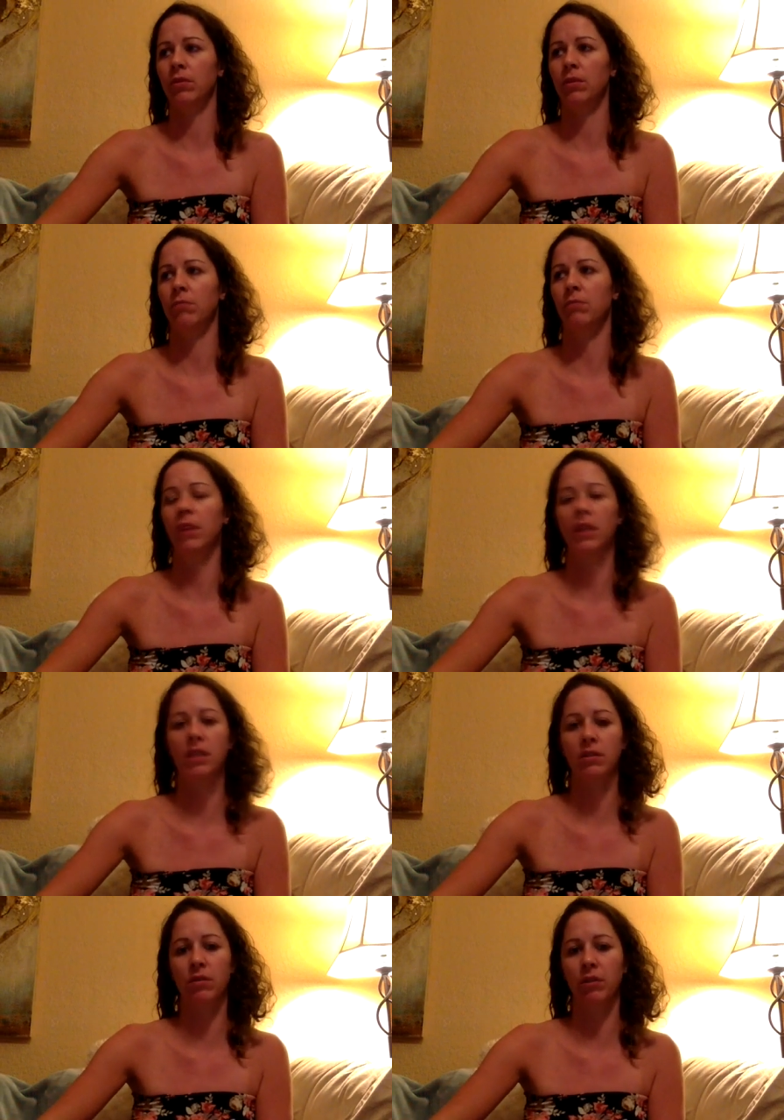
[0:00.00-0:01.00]
money
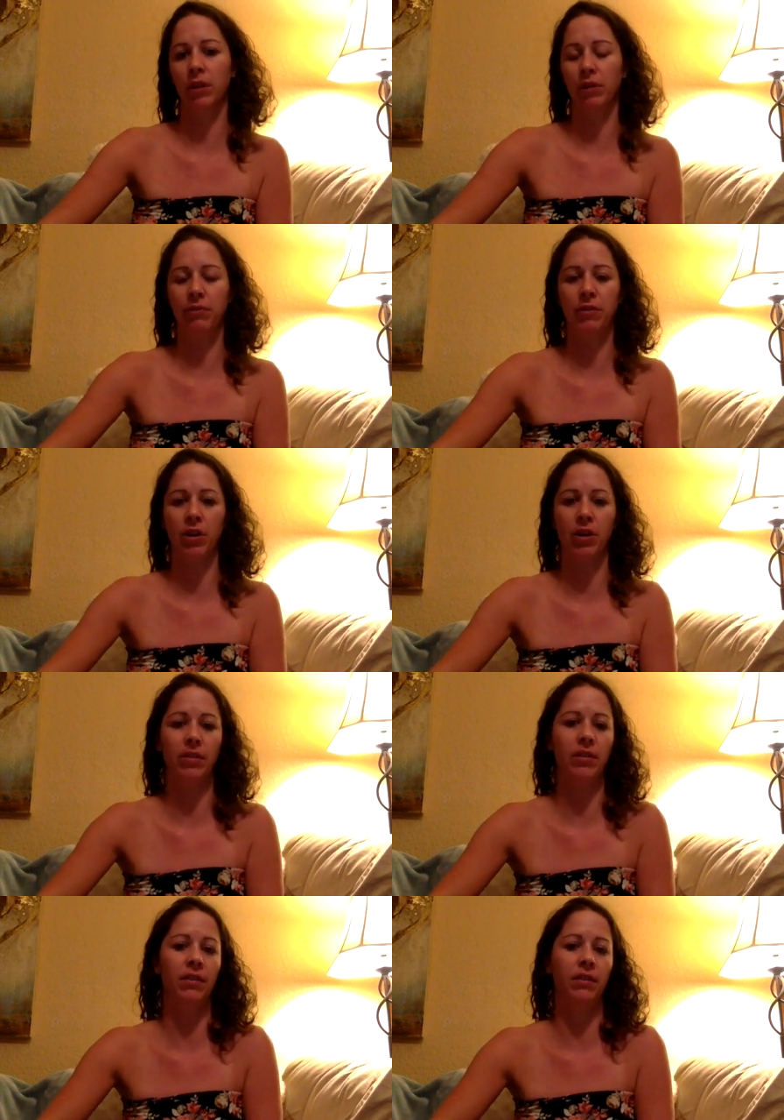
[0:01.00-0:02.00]
is only
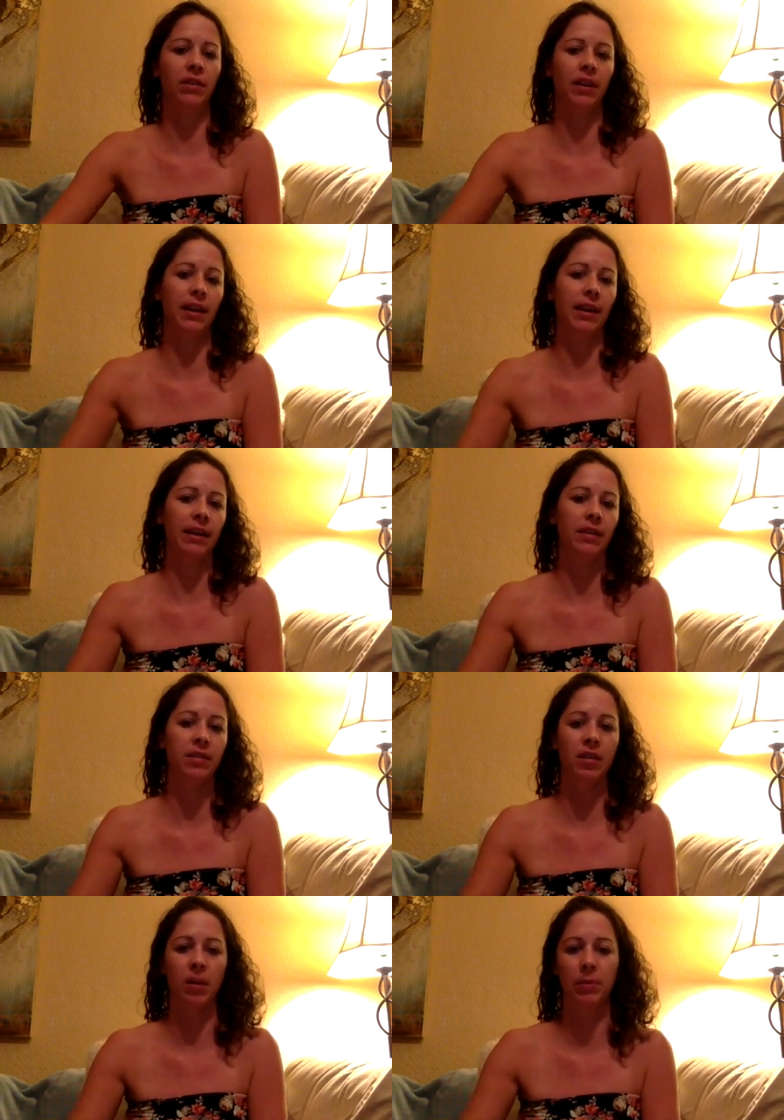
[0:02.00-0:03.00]
for the elite
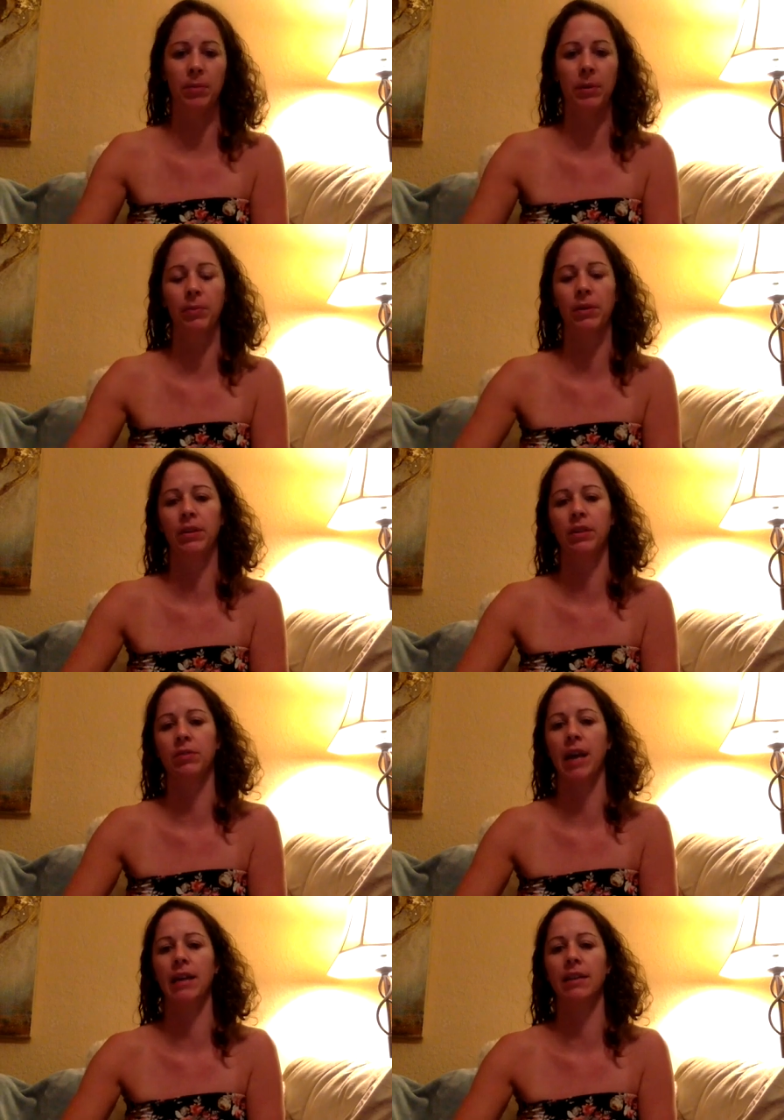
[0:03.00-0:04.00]
couple of people in this
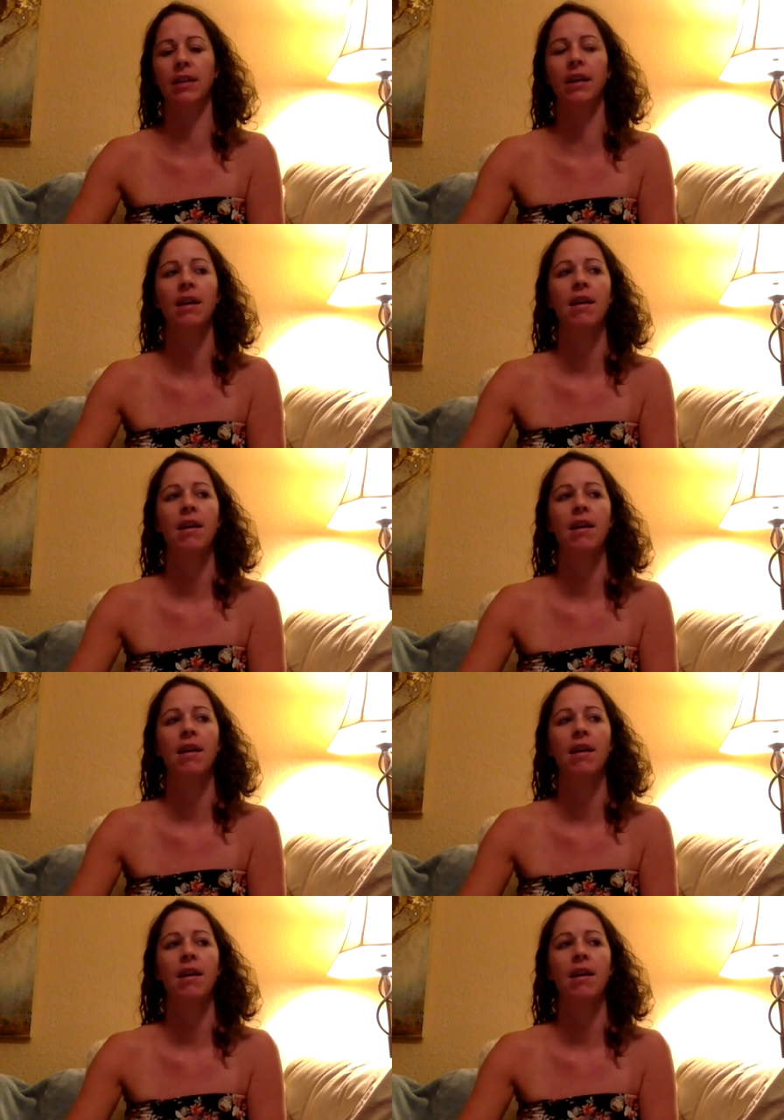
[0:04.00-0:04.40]
reality.